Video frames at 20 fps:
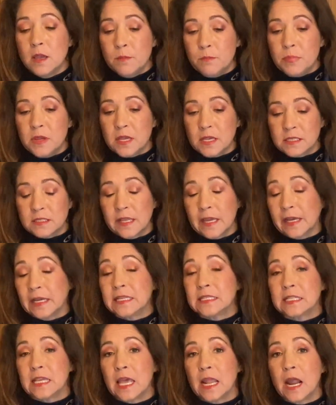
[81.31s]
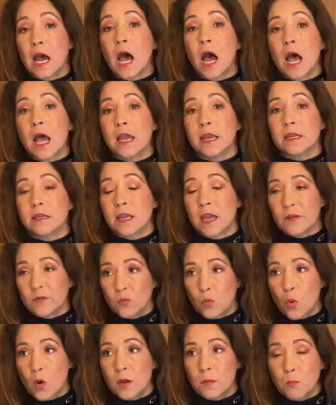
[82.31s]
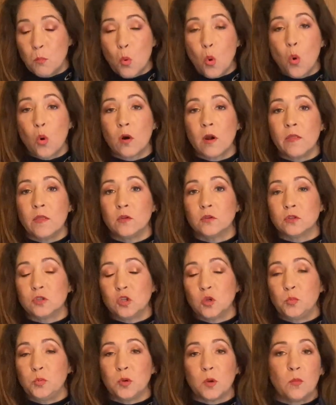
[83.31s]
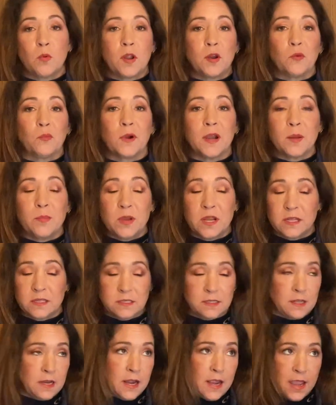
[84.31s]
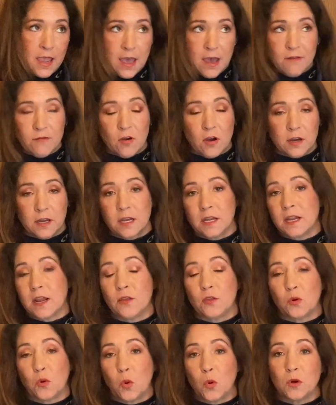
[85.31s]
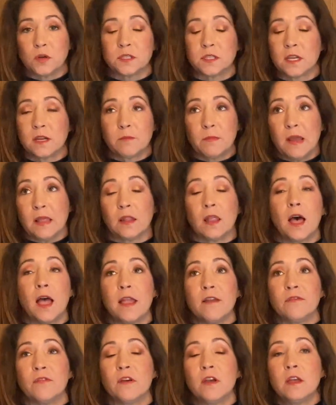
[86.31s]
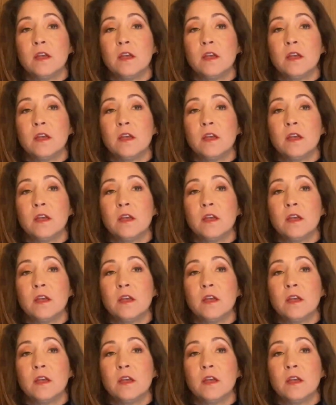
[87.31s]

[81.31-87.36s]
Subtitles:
because like I said, I have won more on those 2 purebred Arabians than I have on any other horse in my life.